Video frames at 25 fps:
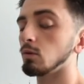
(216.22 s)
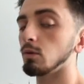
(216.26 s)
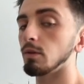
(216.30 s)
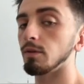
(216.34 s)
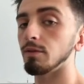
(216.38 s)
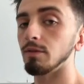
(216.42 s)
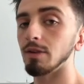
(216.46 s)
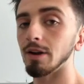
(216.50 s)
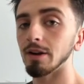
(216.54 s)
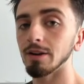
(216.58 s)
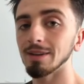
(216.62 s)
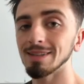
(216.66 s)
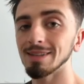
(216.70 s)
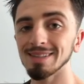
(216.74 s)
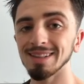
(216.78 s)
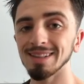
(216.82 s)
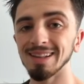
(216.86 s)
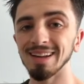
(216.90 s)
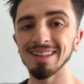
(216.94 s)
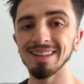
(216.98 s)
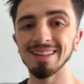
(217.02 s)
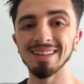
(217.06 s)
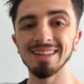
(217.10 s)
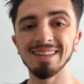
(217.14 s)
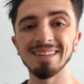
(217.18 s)
Very
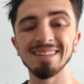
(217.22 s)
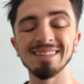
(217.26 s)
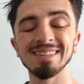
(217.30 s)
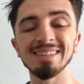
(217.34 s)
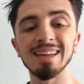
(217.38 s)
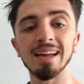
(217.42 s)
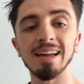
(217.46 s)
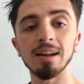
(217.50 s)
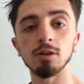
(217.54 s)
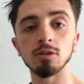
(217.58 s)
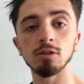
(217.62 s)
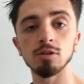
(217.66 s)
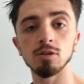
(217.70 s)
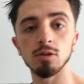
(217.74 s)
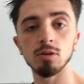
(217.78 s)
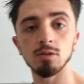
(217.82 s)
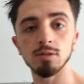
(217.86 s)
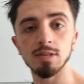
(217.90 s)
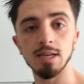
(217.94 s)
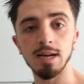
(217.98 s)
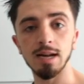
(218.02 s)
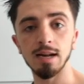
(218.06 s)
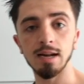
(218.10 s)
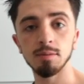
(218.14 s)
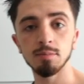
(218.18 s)
slightly, 10 or so
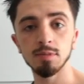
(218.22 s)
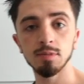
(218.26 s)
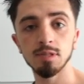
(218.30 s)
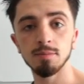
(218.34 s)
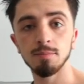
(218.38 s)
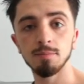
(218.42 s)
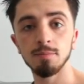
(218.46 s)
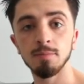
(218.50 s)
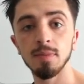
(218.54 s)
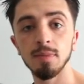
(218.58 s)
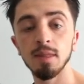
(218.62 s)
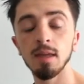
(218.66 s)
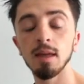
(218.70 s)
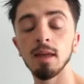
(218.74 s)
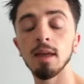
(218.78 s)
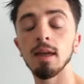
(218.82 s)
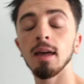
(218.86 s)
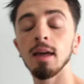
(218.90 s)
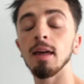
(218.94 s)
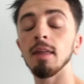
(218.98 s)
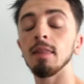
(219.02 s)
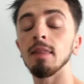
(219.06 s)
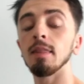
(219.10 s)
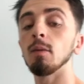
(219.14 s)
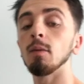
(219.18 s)
times,
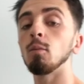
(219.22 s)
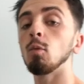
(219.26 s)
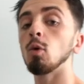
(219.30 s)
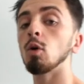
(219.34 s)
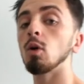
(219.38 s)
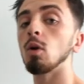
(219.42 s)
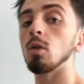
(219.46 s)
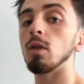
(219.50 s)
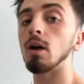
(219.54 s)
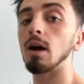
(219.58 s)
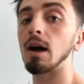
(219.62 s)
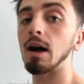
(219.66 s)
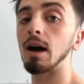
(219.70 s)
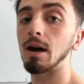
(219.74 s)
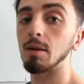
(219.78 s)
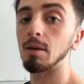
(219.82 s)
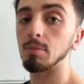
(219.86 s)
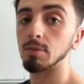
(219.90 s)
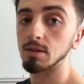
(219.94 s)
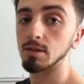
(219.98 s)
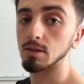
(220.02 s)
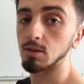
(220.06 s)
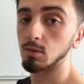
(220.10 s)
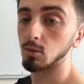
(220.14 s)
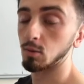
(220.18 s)
and then we'll go the
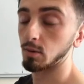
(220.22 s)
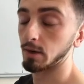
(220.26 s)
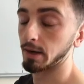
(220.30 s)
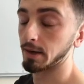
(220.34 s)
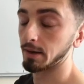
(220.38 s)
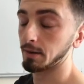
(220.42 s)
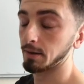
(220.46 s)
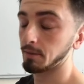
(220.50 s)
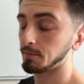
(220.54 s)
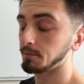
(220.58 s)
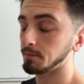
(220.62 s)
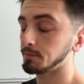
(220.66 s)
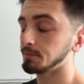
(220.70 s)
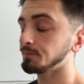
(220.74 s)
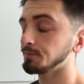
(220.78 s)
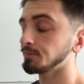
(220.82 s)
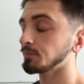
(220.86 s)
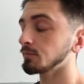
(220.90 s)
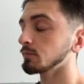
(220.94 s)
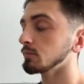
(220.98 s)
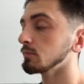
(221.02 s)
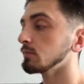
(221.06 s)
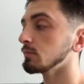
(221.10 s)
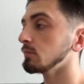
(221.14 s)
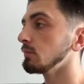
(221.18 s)
opposite way.
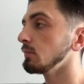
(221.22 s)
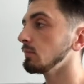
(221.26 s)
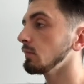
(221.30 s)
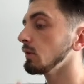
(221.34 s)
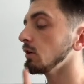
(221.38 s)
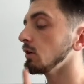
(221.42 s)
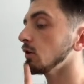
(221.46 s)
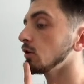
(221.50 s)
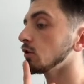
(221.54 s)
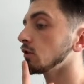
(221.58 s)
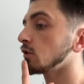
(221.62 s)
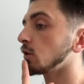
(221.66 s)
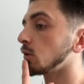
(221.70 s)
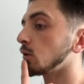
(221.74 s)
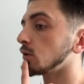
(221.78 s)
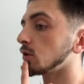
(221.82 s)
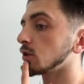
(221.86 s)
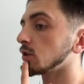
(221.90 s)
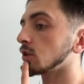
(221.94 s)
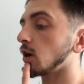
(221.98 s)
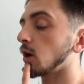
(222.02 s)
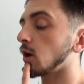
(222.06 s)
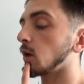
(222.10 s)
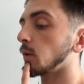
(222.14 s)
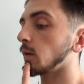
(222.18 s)
So we'll
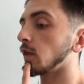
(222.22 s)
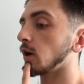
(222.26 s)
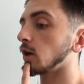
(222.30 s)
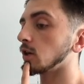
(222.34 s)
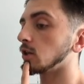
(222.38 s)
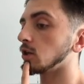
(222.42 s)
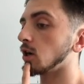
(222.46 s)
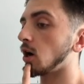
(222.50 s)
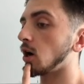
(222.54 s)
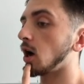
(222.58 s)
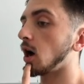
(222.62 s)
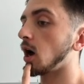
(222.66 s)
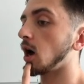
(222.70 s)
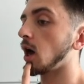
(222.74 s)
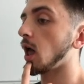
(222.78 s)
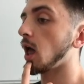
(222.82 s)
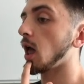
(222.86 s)
start with our jaw